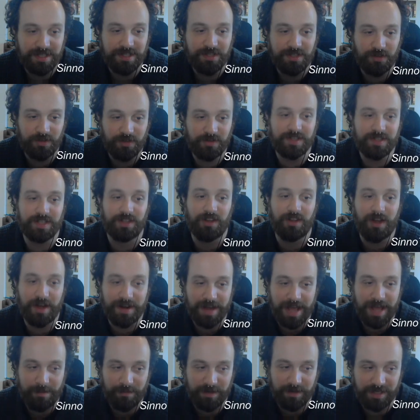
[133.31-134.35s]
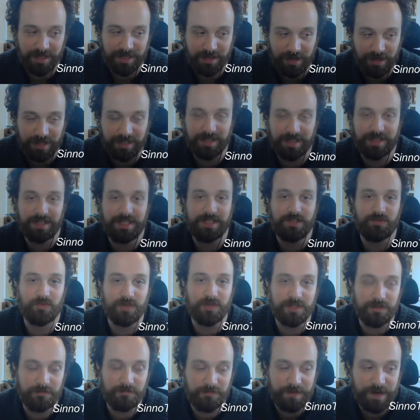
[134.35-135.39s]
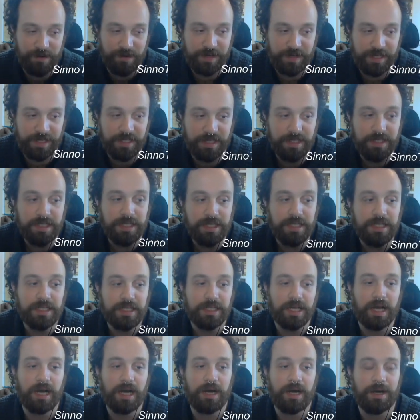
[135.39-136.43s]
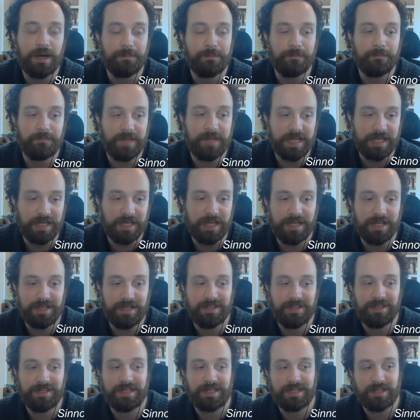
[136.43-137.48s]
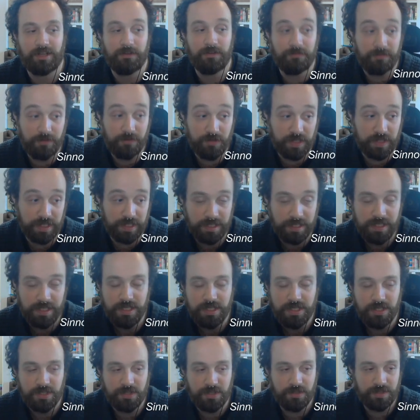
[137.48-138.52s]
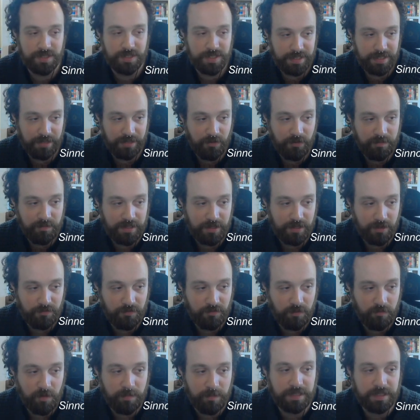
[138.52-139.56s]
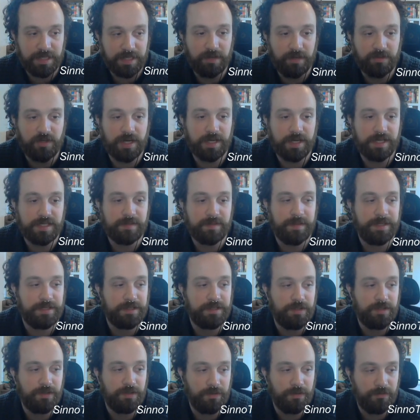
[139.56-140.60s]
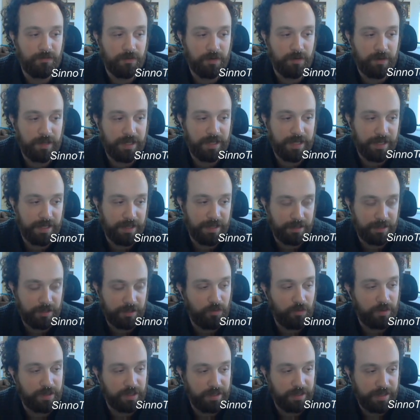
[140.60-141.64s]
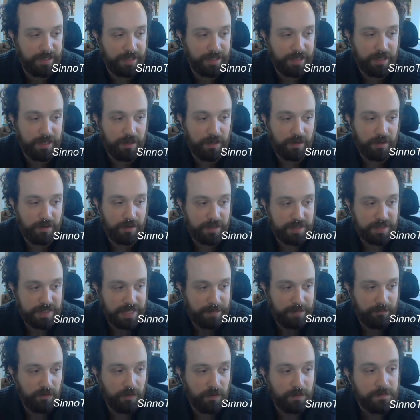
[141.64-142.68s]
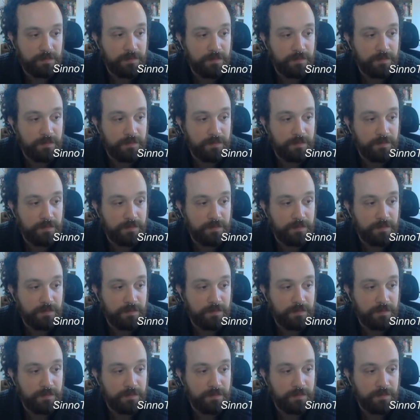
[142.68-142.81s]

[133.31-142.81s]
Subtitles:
So there's a lot happening here, and these words are very big and confusing. So just stick with me here for a moment, and I'll try to explain it to you quickly in our example.